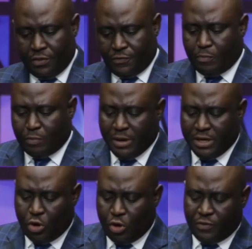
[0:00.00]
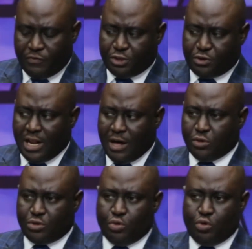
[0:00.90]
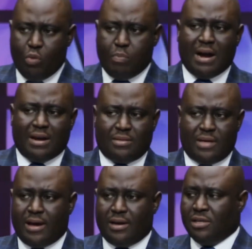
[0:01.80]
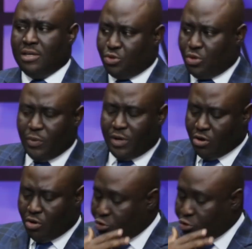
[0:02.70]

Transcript: Four primary laws of victory. And I want to go back there so that we can